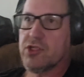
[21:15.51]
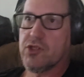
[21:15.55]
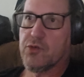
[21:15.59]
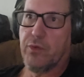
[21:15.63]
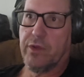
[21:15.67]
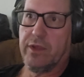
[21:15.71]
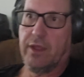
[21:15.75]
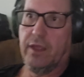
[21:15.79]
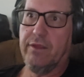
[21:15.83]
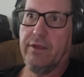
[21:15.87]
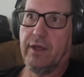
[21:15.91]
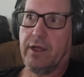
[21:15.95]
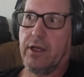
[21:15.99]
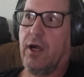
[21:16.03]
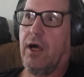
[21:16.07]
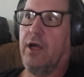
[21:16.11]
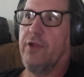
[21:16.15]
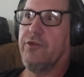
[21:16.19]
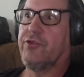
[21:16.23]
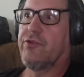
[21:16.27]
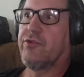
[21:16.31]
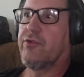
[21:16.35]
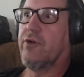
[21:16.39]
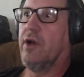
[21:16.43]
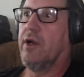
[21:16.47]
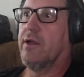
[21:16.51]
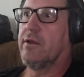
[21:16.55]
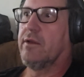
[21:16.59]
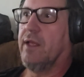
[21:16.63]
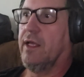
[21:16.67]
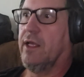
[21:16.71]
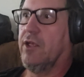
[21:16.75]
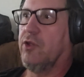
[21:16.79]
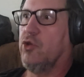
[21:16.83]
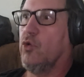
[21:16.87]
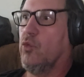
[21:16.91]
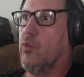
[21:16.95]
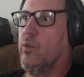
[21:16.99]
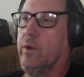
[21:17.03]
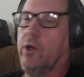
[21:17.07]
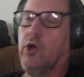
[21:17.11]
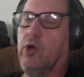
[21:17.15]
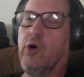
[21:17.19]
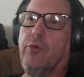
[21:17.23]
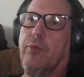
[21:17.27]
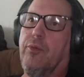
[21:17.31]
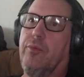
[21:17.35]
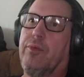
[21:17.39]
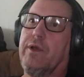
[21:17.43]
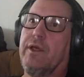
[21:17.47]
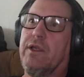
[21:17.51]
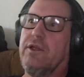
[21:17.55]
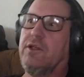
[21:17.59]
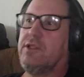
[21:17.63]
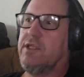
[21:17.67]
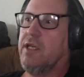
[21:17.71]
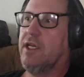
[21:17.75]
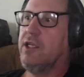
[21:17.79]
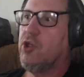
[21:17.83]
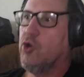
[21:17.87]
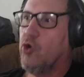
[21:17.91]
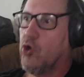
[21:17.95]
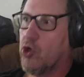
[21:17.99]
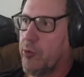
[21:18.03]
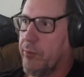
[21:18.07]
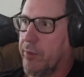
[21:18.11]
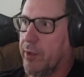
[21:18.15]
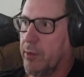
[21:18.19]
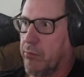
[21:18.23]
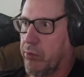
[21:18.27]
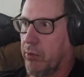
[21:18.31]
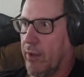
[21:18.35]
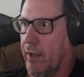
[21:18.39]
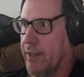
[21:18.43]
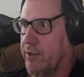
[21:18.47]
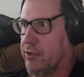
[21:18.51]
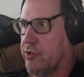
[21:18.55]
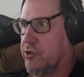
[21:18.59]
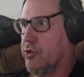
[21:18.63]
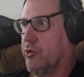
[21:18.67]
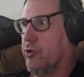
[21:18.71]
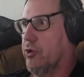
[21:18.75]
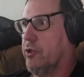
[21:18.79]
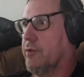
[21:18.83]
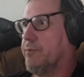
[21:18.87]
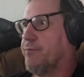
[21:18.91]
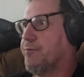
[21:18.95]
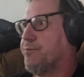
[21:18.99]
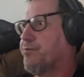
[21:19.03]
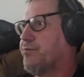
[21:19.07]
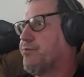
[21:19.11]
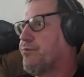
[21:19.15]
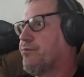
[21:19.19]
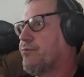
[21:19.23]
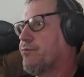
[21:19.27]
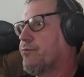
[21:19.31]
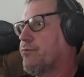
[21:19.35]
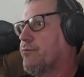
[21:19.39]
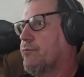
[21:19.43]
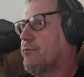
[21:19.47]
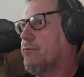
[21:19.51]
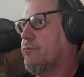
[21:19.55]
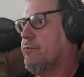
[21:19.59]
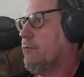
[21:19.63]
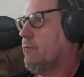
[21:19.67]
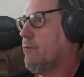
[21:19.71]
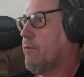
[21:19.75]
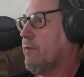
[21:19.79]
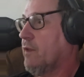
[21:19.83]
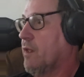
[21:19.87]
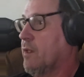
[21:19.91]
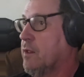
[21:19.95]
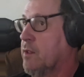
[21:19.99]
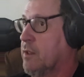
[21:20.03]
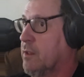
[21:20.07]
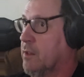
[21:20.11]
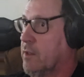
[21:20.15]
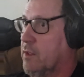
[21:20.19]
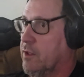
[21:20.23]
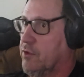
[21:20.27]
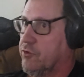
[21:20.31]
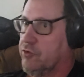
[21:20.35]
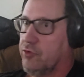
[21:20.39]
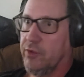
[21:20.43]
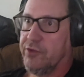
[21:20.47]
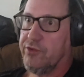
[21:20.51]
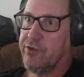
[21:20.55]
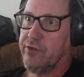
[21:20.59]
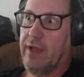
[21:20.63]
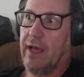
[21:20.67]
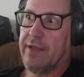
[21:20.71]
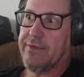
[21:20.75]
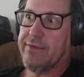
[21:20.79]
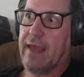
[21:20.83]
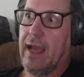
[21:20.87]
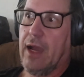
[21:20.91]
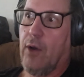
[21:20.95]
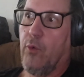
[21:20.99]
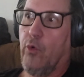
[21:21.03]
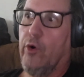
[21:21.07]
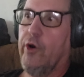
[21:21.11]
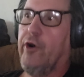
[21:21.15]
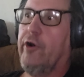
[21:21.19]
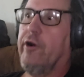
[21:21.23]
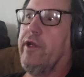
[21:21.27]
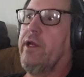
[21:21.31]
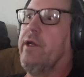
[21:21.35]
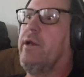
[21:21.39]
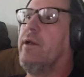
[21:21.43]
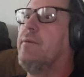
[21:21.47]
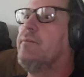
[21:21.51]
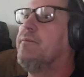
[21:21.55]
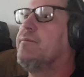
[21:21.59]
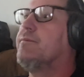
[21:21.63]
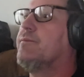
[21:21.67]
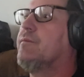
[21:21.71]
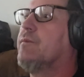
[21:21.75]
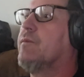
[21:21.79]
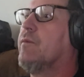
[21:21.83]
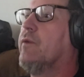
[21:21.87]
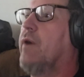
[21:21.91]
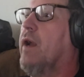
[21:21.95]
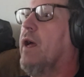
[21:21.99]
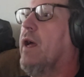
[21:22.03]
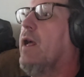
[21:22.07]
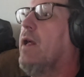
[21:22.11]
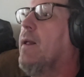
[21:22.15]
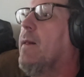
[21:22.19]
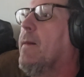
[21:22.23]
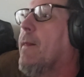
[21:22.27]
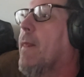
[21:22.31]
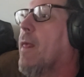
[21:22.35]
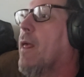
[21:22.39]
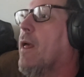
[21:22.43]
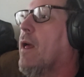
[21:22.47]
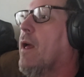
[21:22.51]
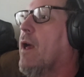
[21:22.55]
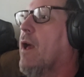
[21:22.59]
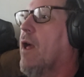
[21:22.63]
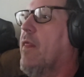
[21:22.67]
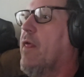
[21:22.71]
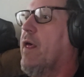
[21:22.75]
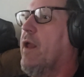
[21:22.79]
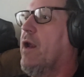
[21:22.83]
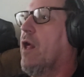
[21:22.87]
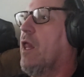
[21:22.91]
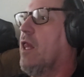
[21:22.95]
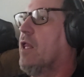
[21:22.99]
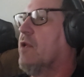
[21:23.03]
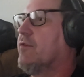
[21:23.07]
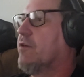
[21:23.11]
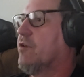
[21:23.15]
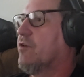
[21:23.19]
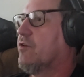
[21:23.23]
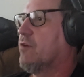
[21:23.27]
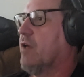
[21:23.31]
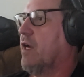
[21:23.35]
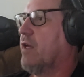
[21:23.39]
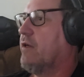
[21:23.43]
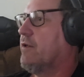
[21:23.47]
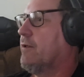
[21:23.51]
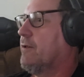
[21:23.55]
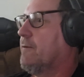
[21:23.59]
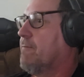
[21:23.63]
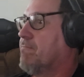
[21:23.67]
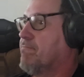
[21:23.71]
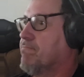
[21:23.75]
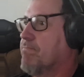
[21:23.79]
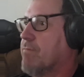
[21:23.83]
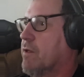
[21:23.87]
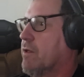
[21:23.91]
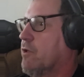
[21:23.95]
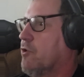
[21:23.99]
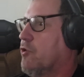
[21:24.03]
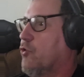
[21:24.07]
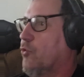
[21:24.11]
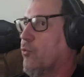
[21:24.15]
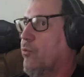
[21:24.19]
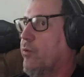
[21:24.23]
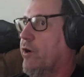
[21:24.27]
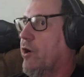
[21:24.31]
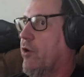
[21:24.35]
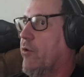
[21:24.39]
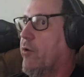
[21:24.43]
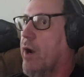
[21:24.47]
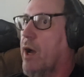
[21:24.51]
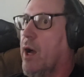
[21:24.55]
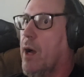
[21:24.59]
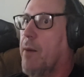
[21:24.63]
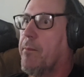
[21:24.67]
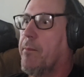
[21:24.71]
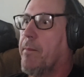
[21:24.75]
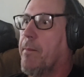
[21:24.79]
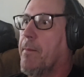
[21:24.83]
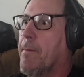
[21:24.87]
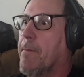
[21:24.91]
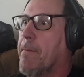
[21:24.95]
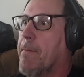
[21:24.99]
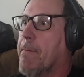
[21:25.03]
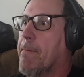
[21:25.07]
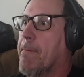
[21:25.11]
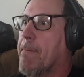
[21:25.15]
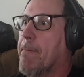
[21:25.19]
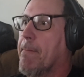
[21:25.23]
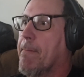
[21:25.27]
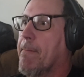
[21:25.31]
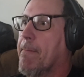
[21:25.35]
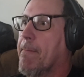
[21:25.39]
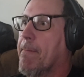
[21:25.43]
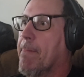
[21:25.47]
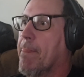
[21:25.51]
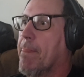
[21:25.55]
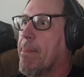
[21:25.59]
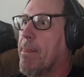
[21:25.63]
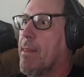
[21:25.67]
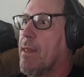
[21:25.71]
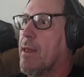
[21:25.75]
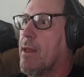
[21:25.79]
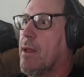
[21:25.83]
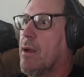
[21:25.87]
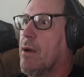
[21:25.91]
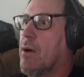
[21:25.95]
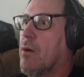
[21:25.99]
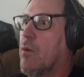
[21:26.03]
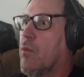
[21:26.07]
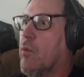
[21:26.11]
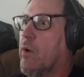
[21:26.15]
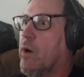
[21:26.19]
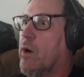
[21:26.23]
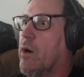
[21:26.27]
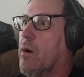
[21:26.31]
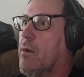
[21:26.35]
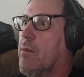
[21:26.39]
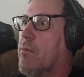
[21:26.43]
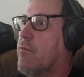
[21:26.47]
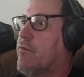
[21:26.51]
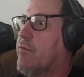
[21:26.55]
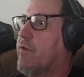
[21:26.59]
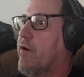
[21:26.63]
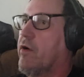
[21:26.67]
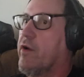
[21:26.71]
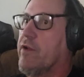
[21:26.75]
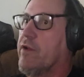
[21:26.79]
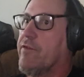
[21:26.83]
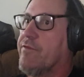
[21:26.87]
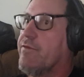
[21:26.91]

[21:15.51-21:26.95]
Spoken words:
within the construct that you will continue to be blind to it. So it's not that worried, right? And then all of a sudden you rear up where very